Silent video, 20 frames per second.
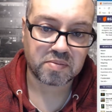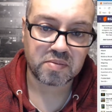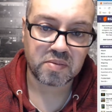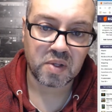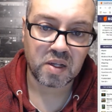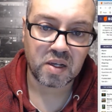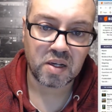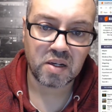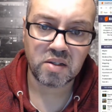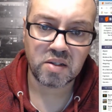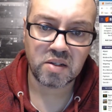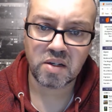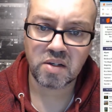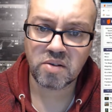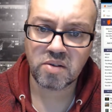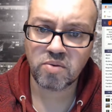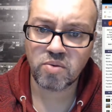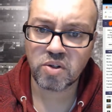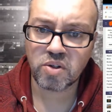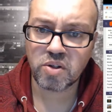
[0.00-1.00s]

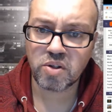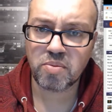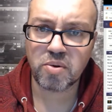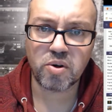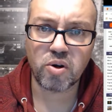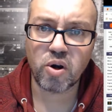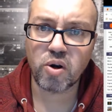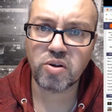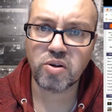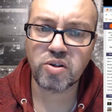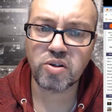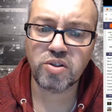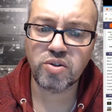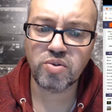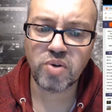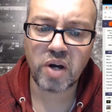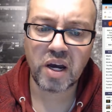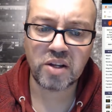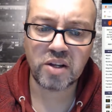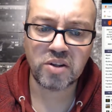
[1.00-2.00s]
What the pagodas do,
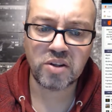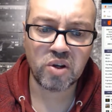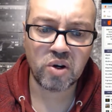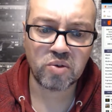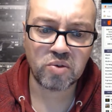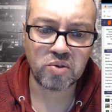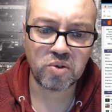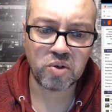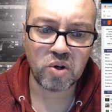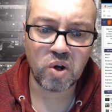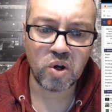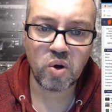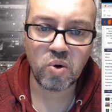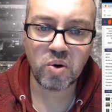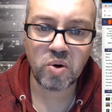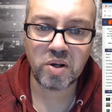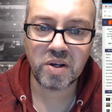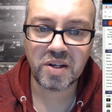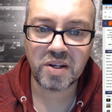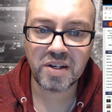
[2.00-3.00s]
I don't know.
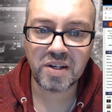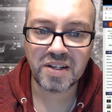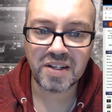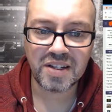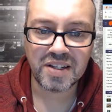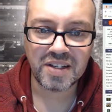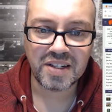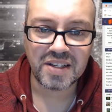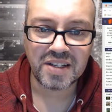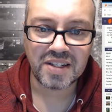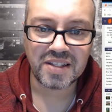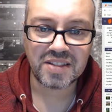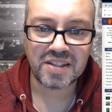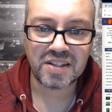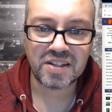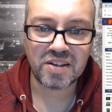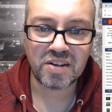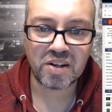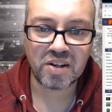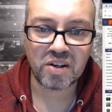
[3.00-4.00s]
I think
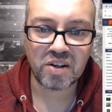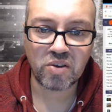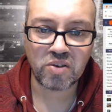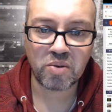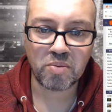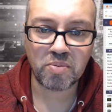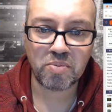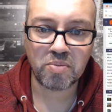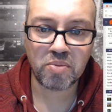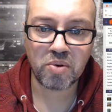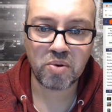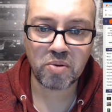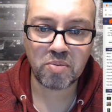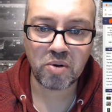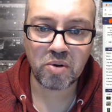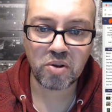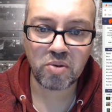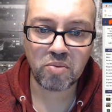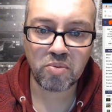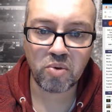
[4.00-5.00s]
you can also put them
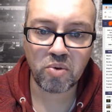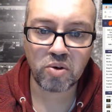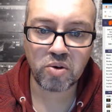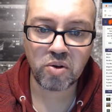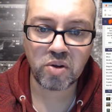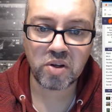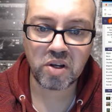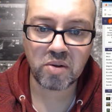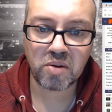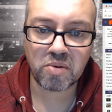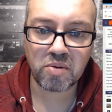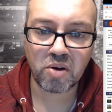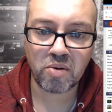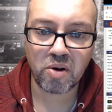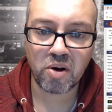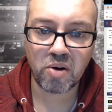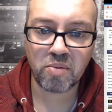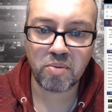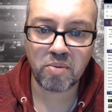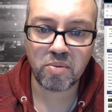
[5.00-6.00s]
on the board, or you can
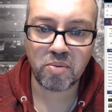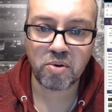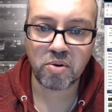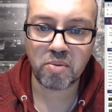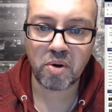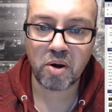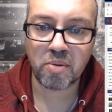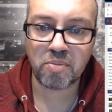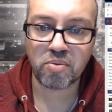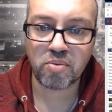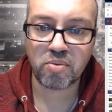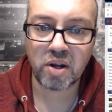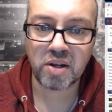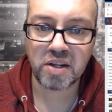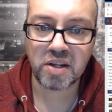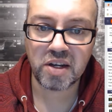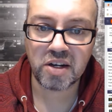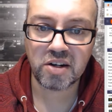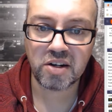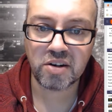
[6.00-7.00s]
put them up right
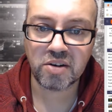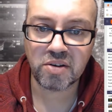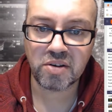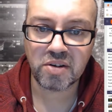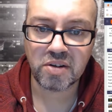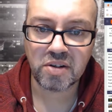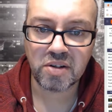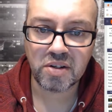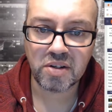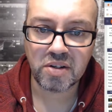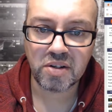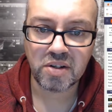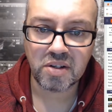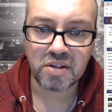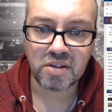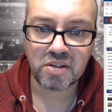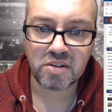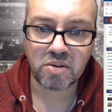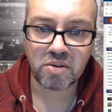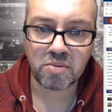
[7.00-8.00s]
here.
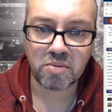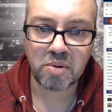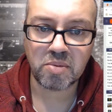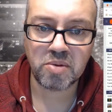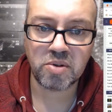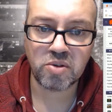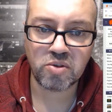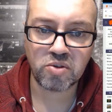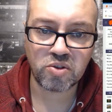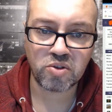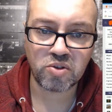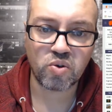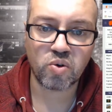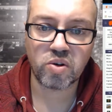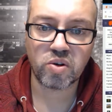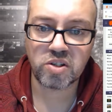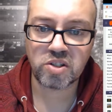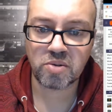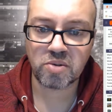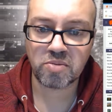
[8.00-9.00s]
And maybe you square
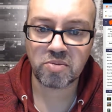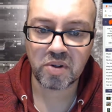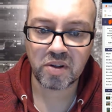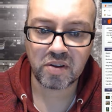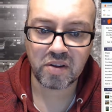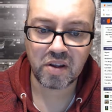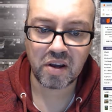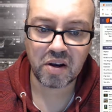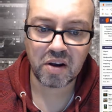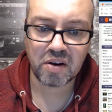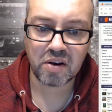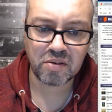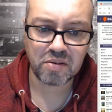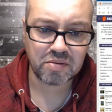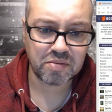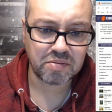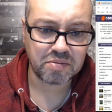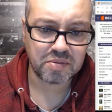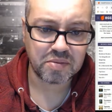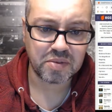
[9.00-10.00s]
something there.